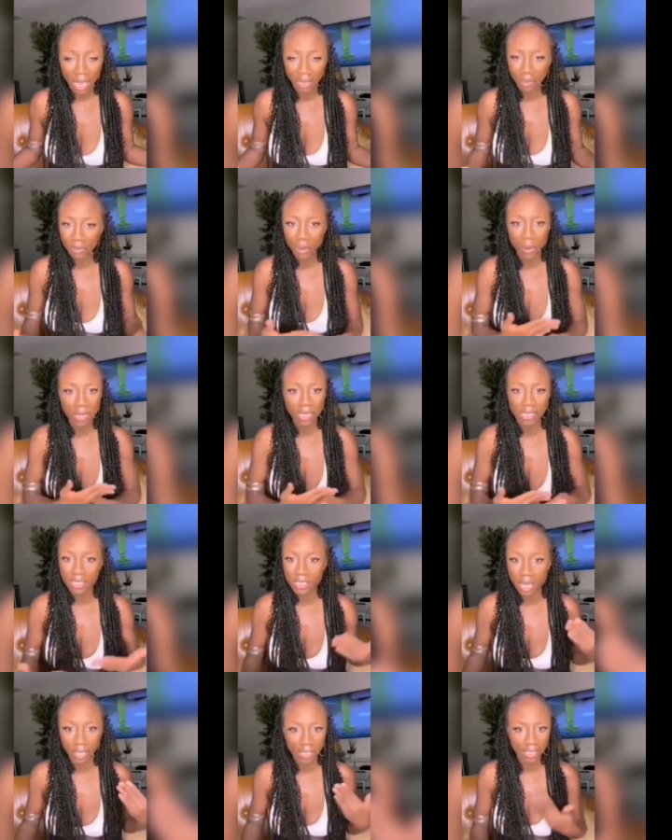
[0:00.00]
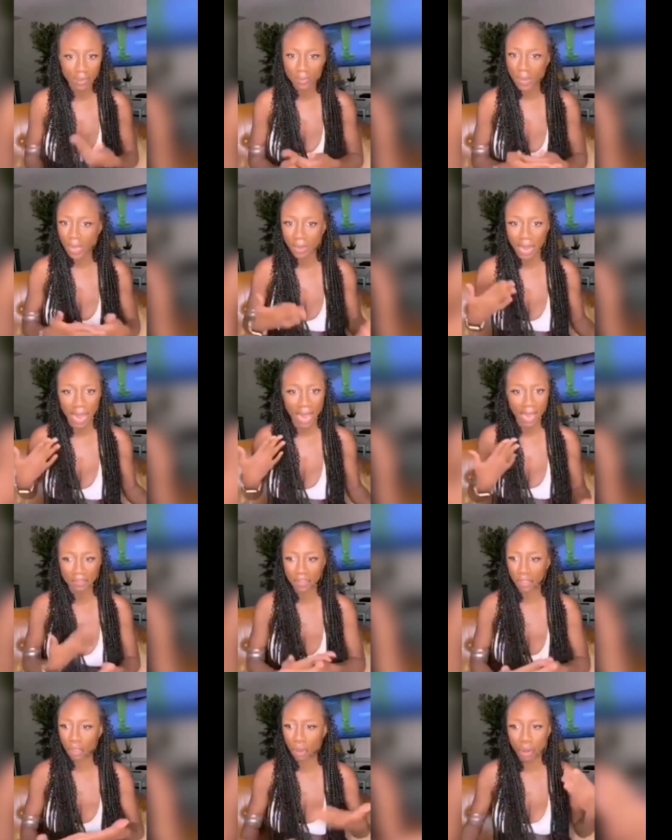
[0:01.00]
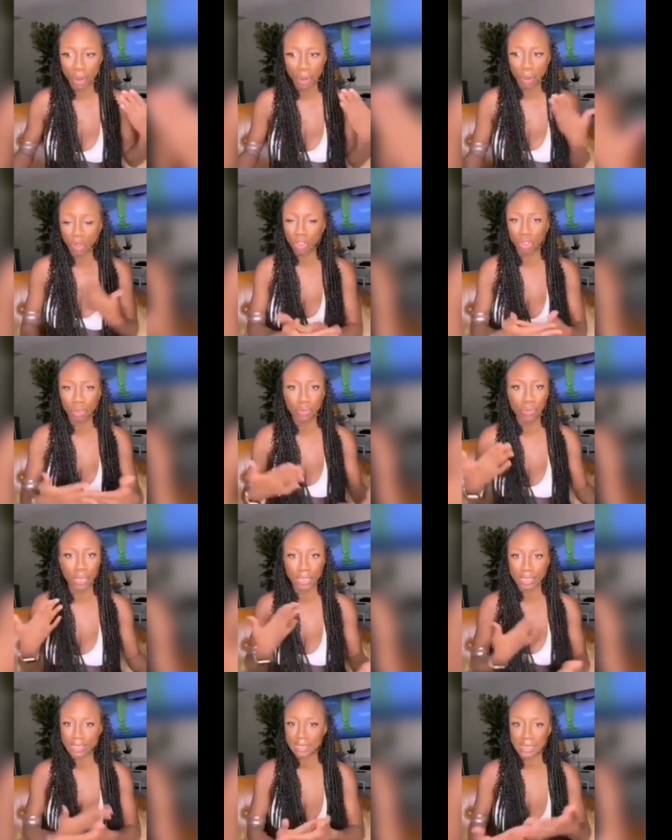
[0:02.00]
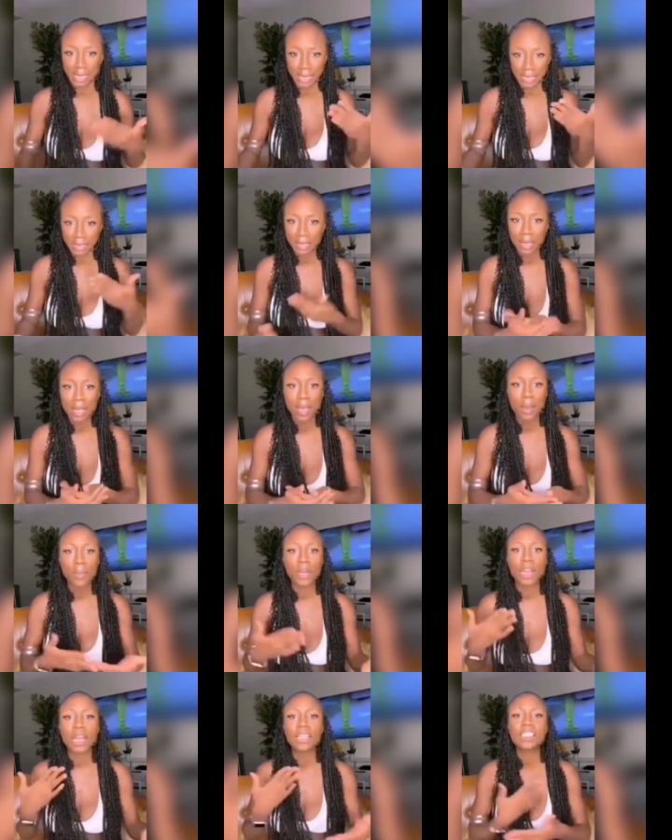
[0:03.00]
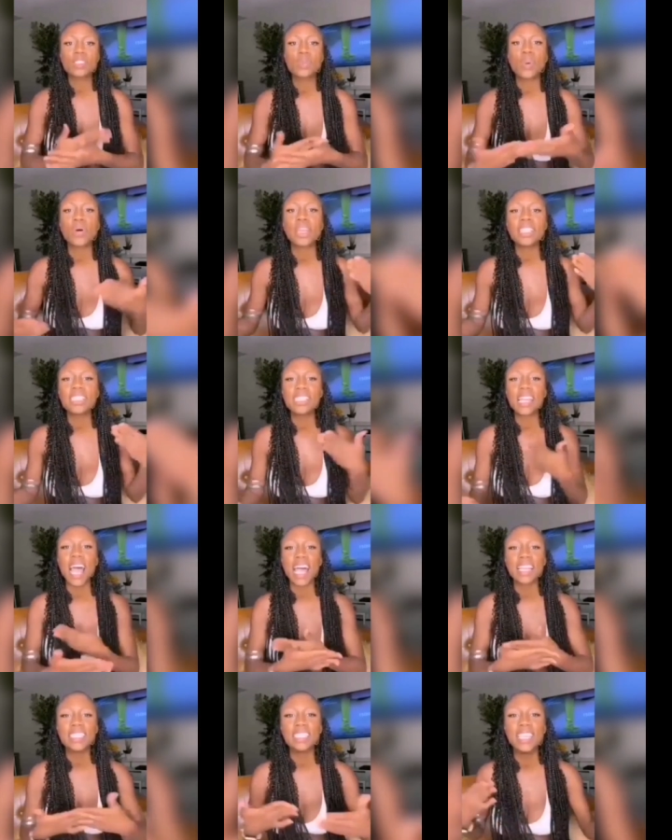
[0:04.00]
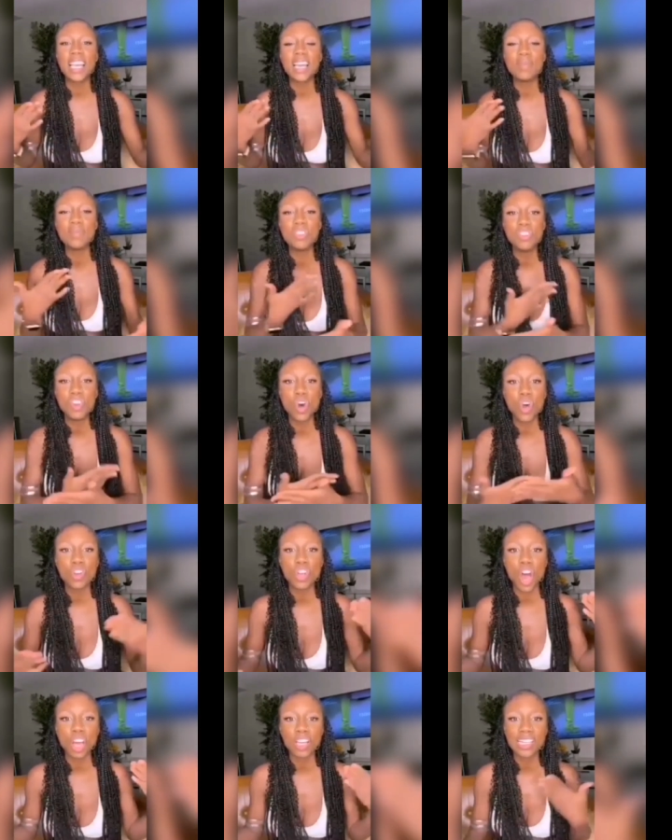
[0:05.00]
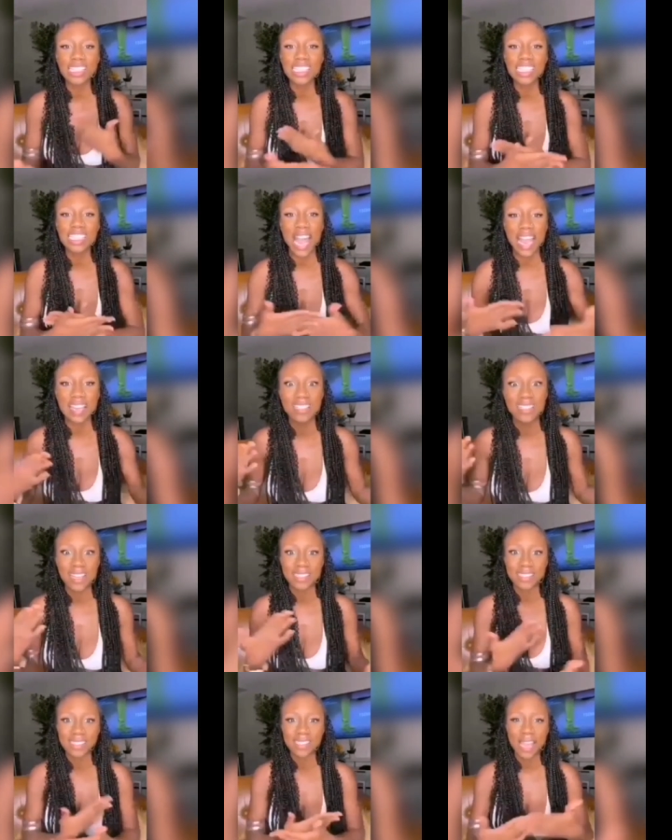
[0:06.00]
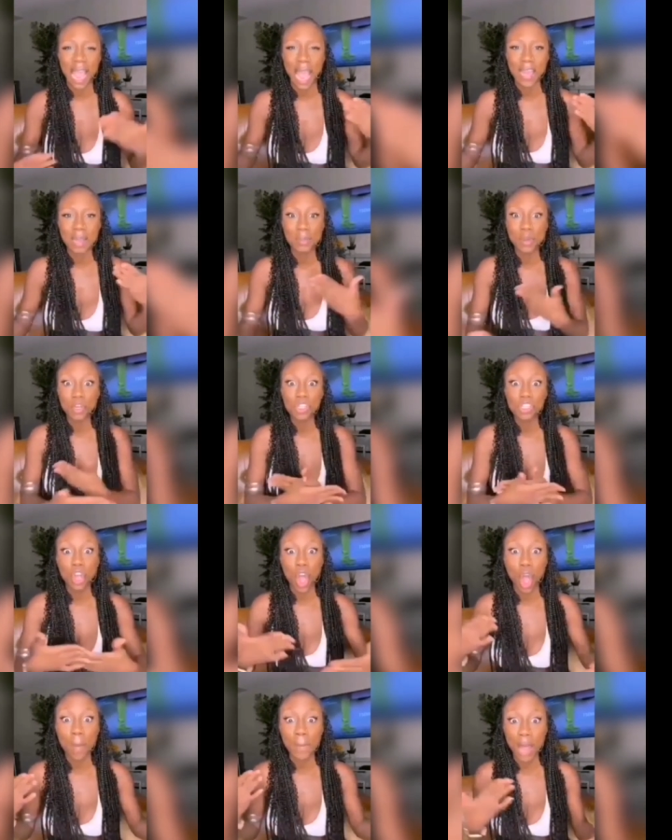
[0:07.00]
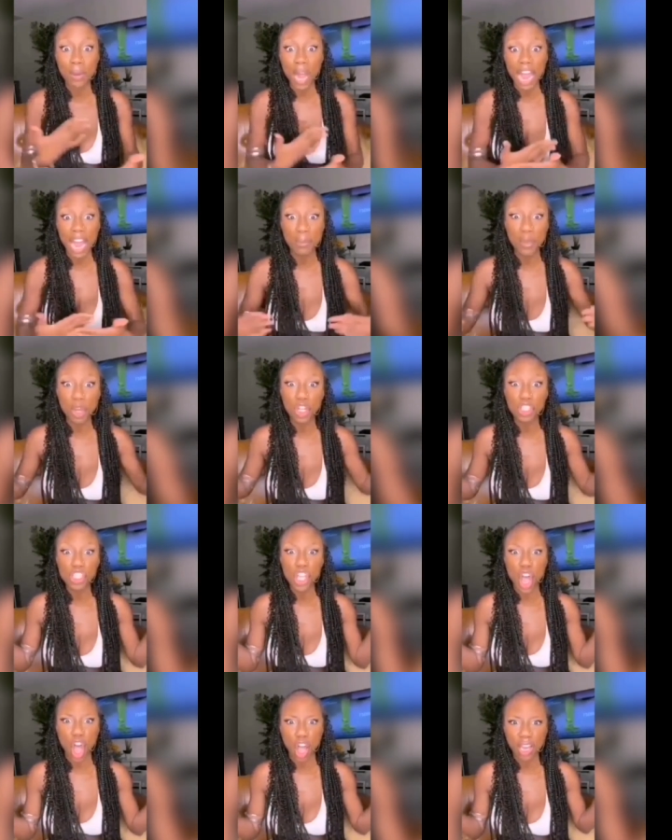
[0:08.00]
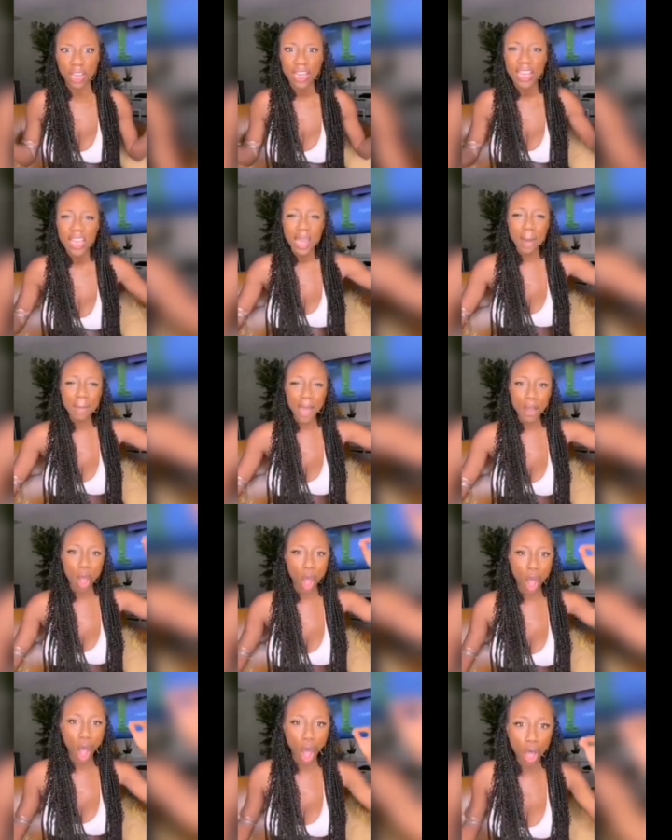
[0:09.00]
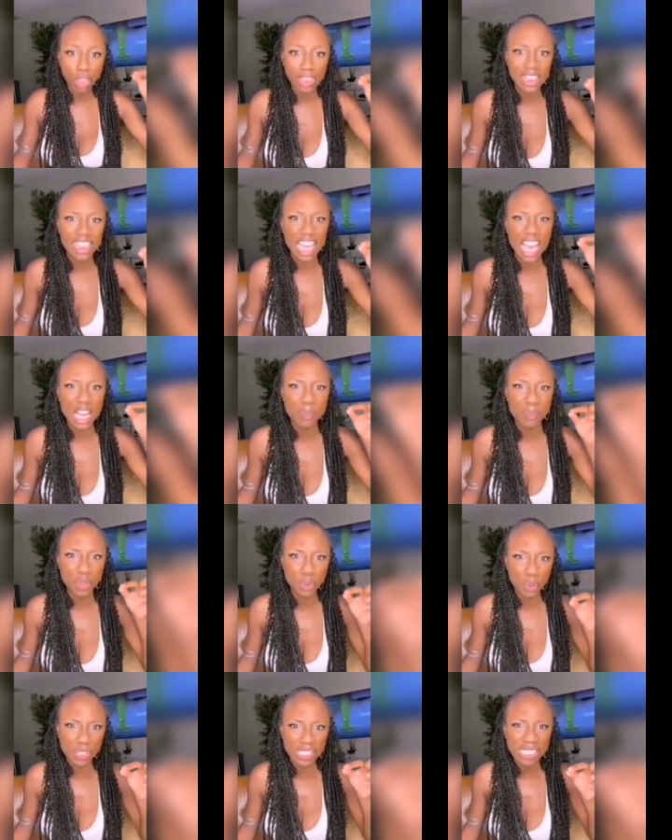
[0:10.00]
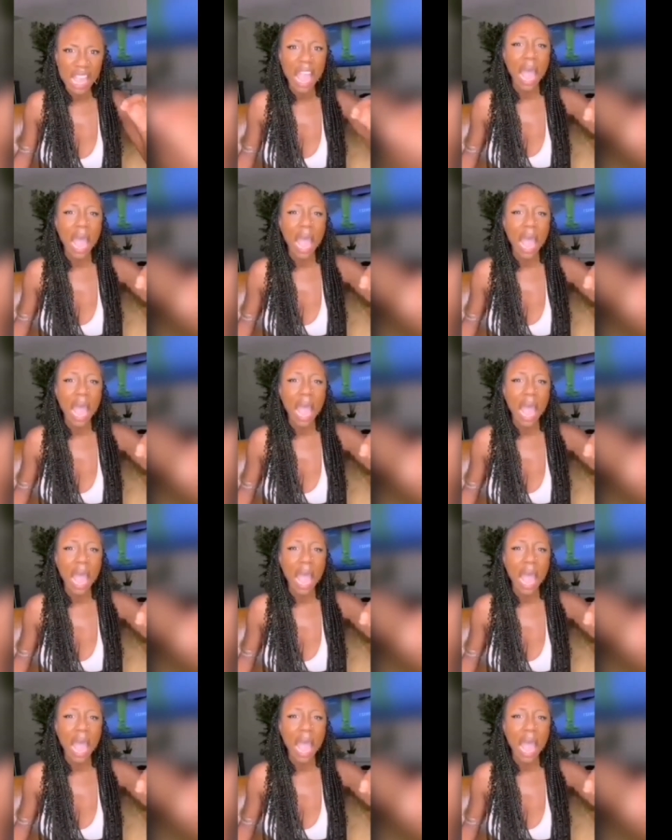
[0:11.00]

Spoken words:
I don't know what he's talking about. I have no clue what he's saying. But at this point, I am no longer silent. I am going to come out and I'm going to talk about all the abuse.